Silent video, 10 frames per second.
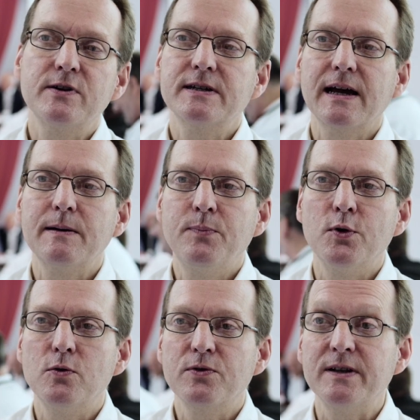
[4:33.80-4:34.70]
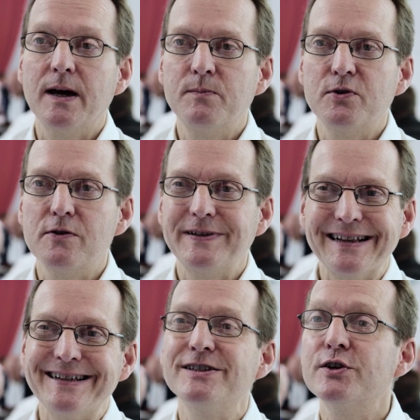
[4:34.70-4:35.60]
for example, the number of
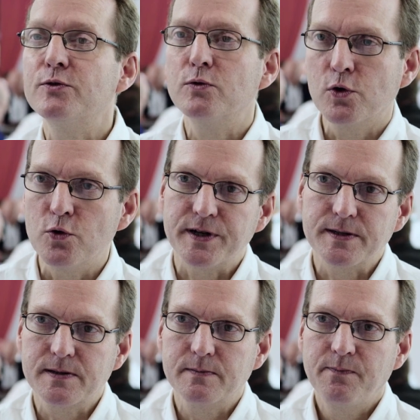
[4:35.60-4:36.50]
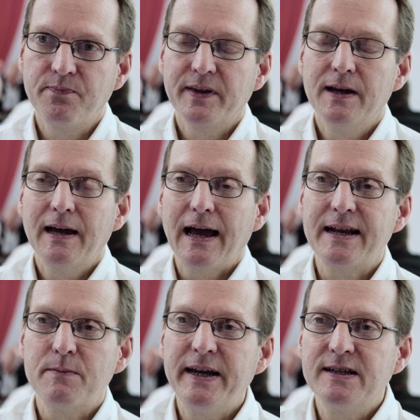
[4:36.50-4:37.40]
little internal corners.
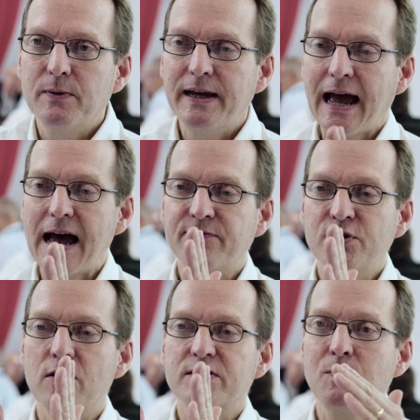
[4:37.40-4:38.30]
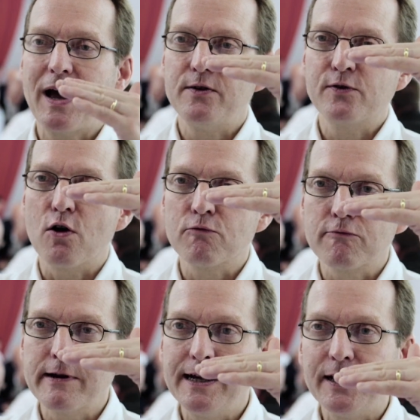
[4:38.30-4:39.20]
And it means we have dots where you've got
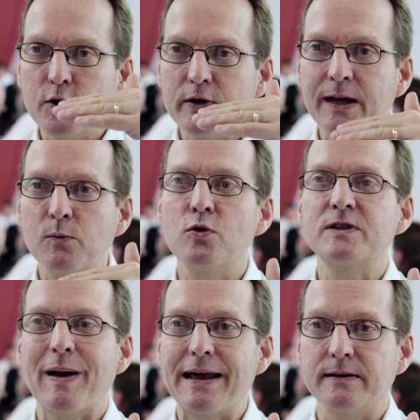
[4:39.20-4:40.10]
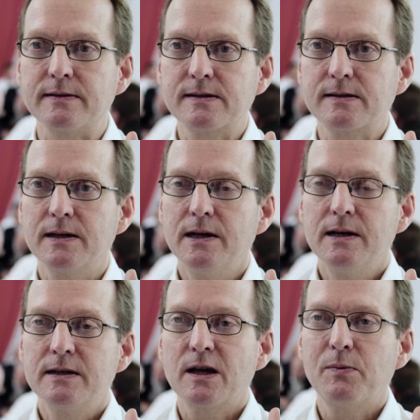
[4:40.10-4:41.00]
really good ink water balance.
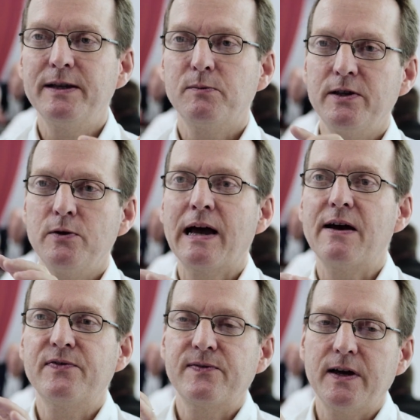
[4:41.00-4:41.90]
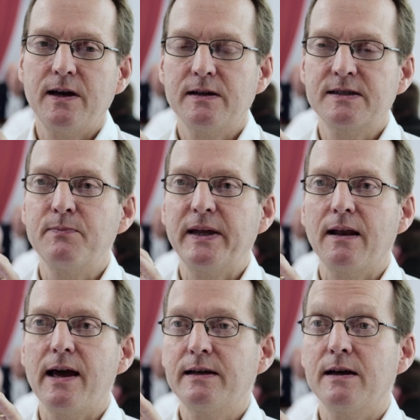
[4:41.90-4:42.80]
So when, when you have uh, something
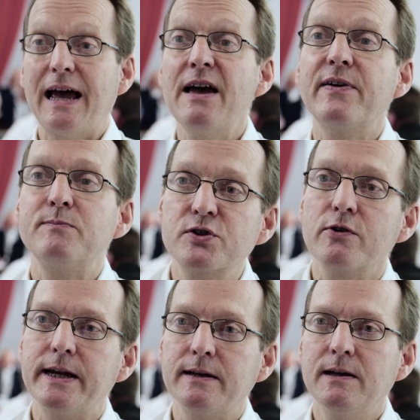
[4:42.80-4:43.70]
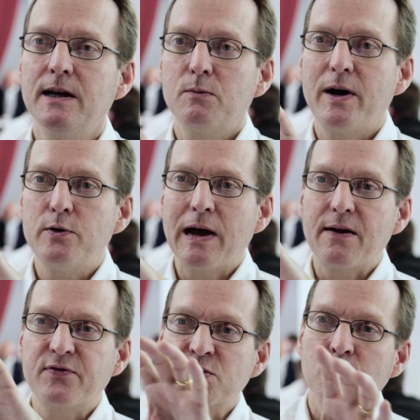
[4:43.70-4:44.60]
like a FM screen where you
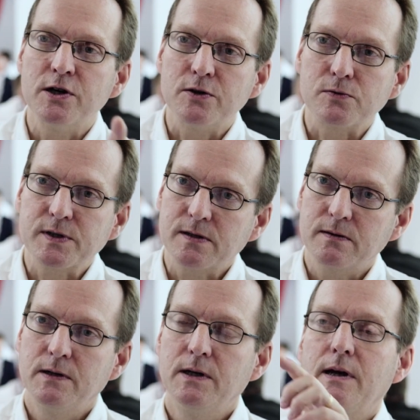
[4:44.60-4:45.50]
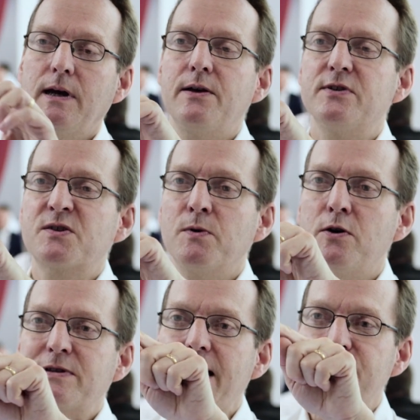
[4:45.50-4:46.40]
have swirls and the
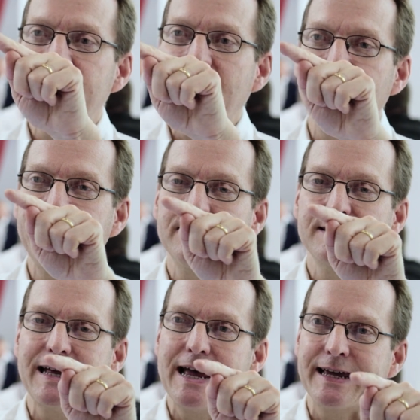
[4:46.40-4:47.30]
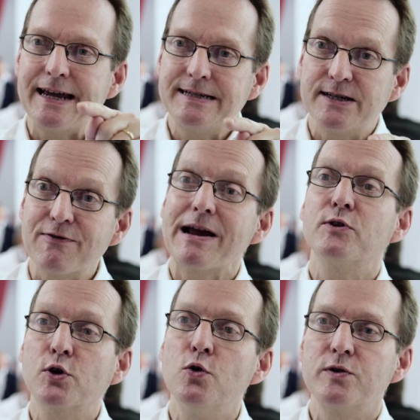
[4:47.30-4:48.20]
swirls actually have little staircases
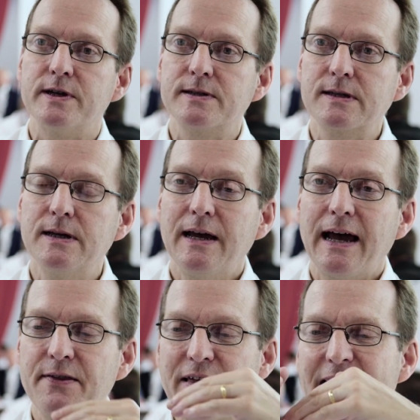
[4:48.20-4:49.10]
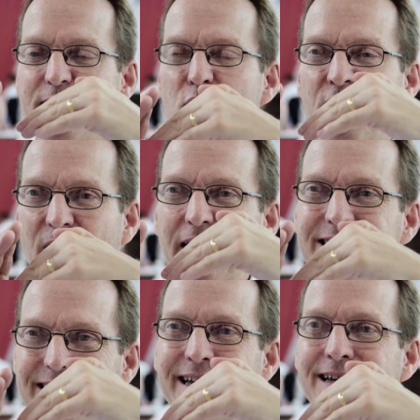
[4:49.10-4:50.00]
round the corners and there you're
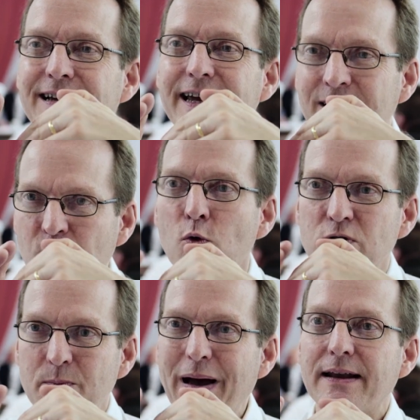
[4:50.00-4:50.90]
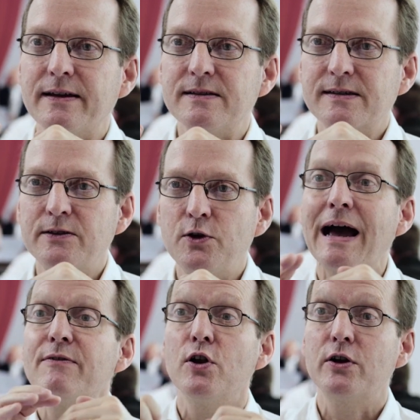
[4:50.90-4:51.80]
fighting ink water balance and you
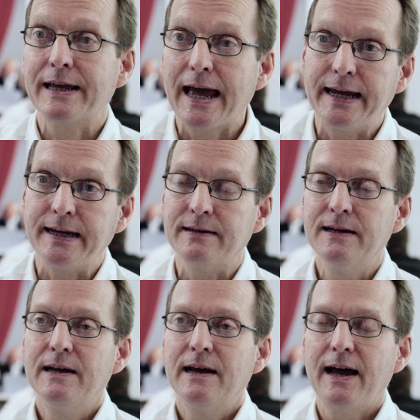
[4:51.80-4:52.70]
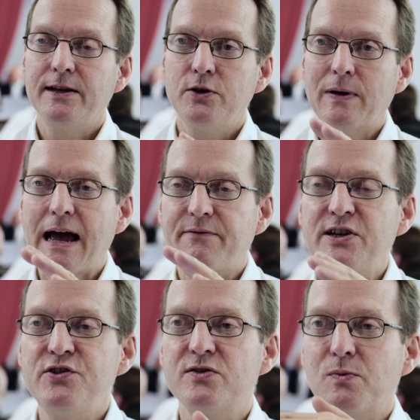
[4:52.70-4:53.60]
have a lot of gain and you have
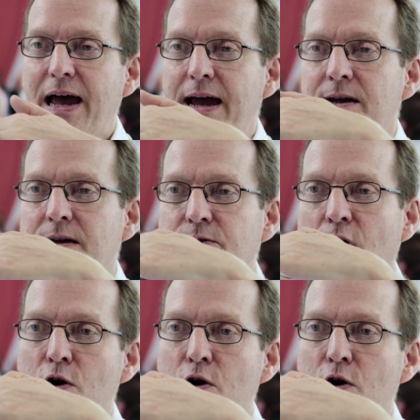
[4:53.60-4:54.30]
issues where the